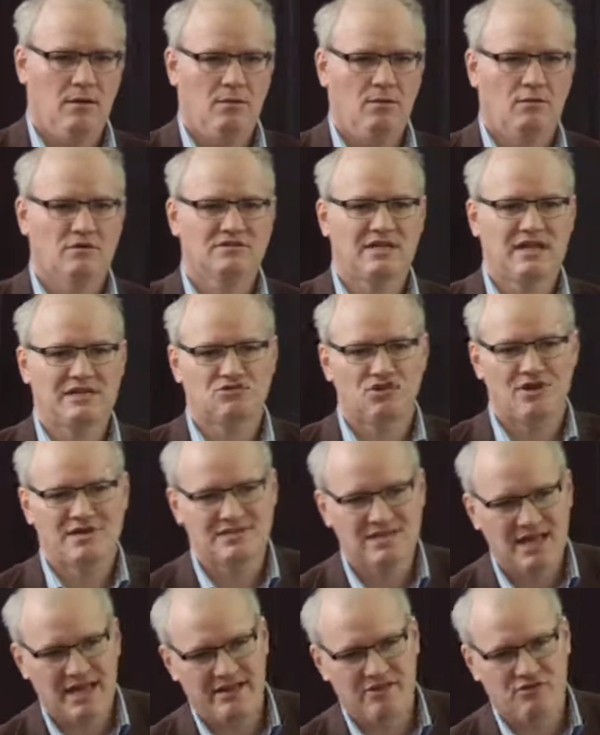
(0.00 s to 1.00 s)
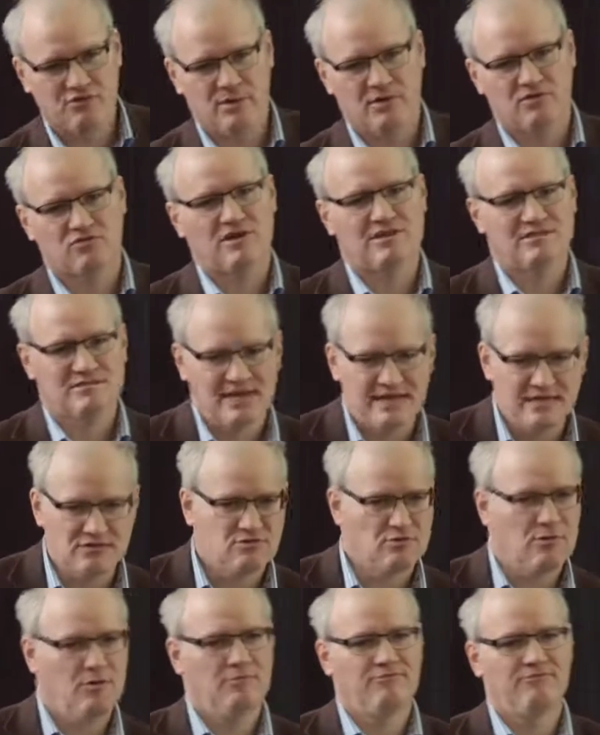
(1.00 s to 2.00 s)
What does that translate to? It translates
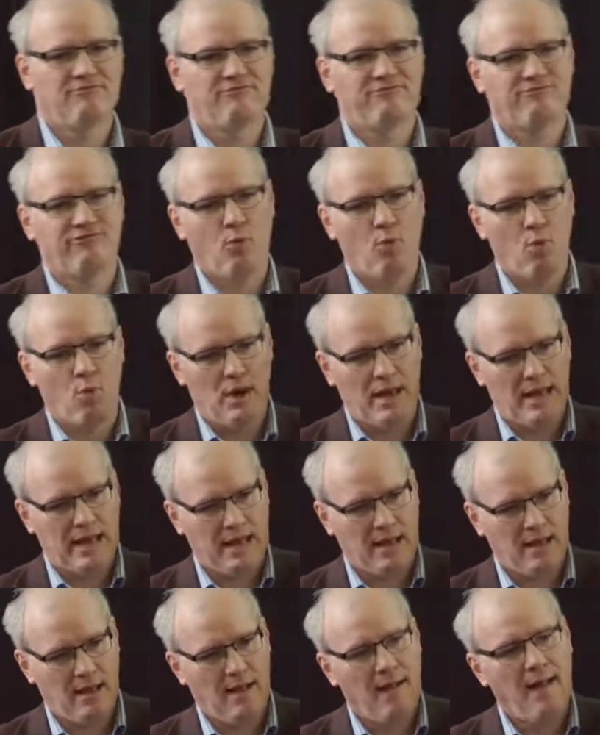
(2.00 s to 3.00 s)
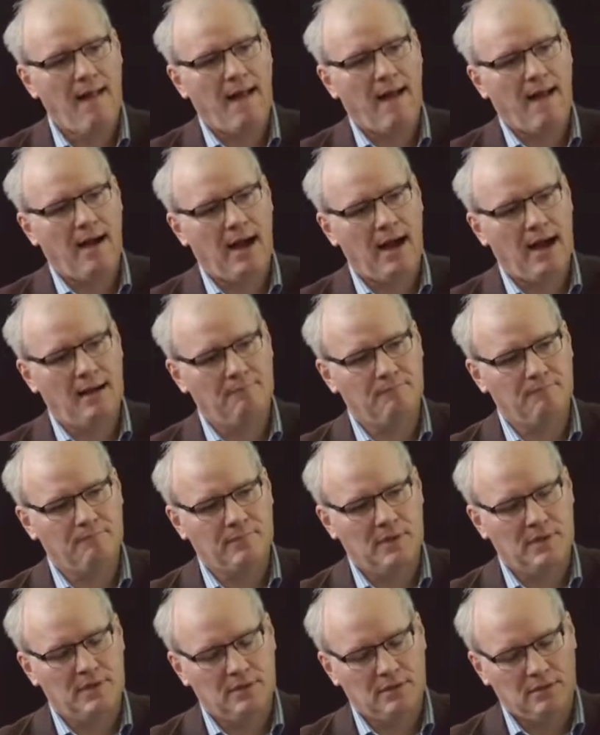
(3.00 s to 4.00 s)
to a falling
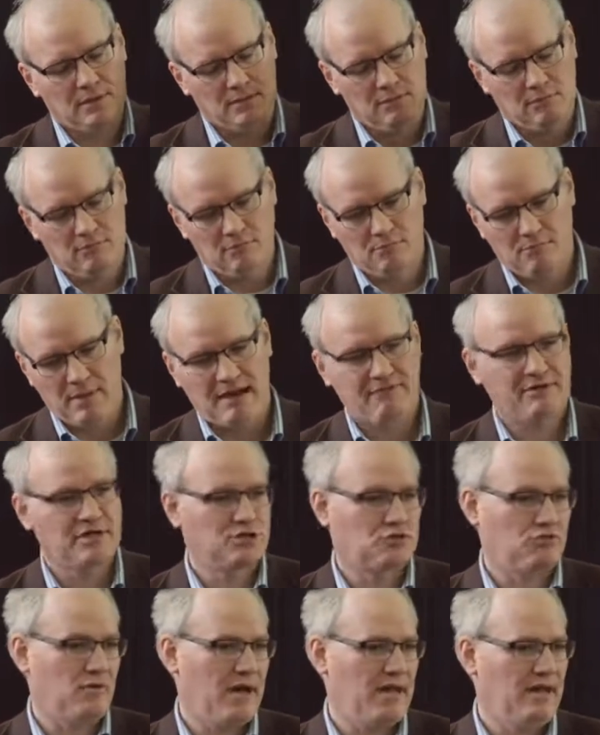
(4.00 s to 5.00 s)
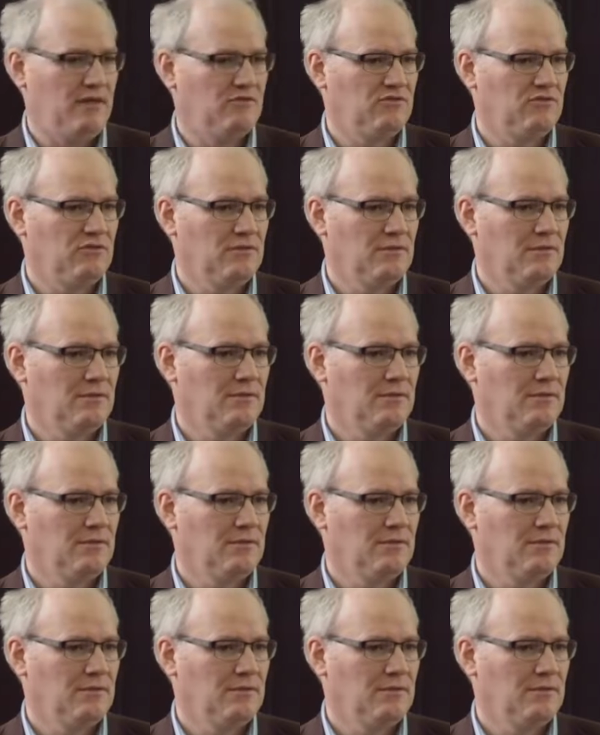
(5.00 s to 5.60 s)
marriage rate.